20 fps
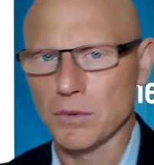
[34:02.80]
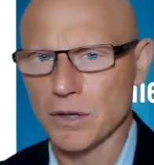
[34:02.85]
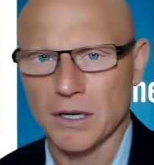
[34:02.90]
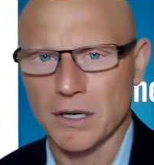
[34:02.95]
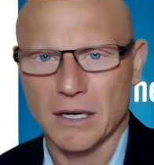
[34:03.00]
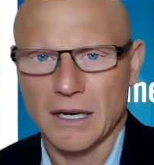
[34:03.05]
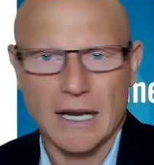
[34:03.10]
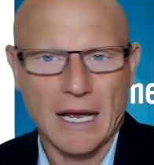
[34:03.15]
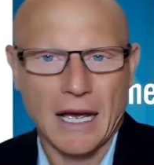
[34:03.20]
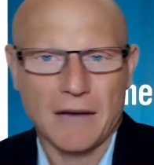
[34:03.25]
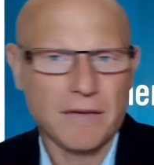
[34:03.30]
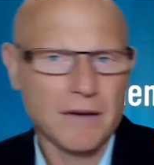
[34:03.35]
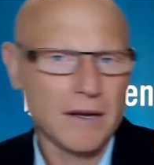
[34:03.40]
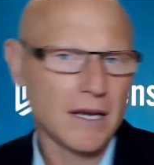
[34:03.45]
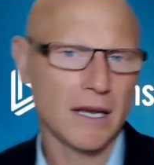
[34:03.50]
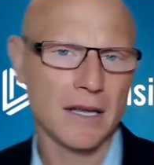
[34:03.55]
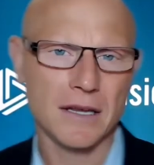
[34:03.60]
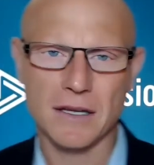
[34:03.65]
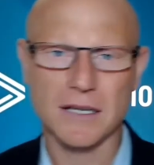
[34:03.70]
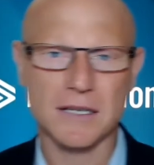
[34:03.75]
going to
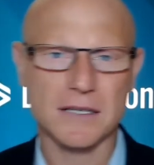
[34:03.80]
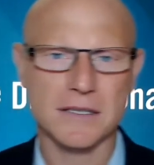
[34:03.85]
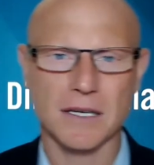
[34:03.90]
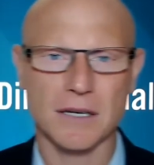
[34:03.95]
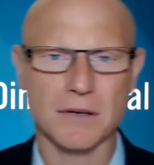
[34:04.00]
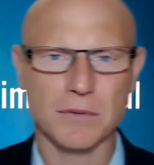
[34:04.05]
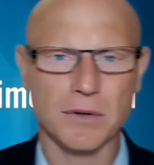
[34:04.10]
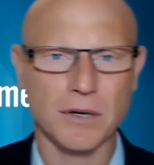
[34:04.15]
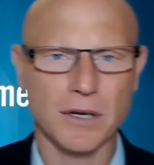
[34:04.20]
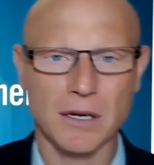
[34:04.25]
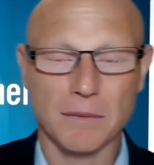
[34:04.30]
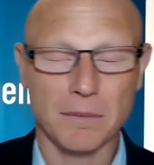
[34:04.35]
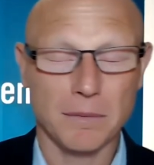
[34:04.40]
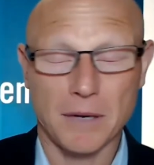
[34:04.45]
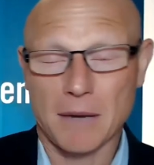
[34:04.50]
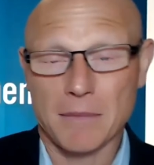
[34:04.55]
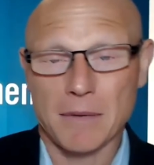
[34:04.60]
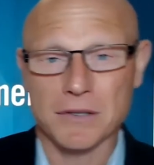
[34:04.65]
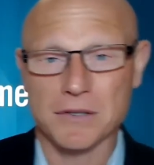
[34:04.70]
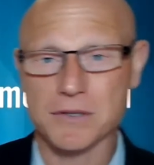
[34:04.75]
navigate these, and we're going to
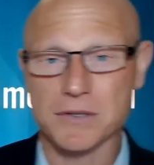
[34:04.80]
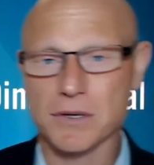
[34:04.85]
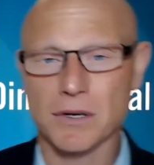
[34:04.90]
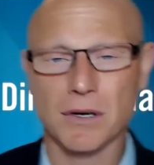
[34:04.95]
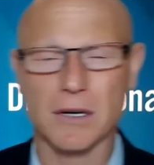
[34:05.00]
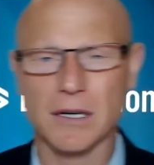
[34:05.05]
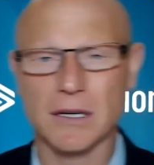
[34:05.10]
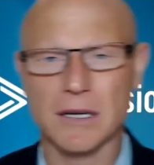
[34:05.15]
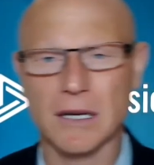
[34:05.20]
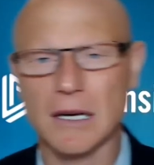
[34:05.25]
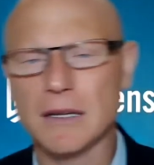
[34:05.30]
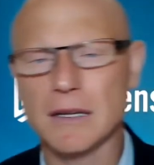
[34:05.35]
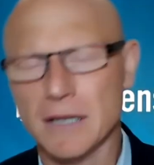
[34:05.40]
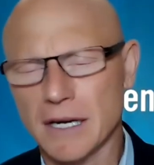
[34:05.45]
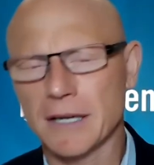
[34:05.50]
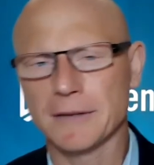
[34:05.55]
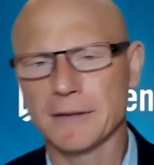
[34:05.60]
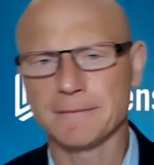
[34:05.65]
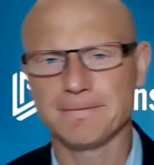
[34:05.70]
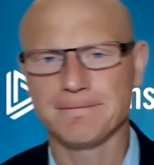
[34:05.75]
come out stronger at the other end.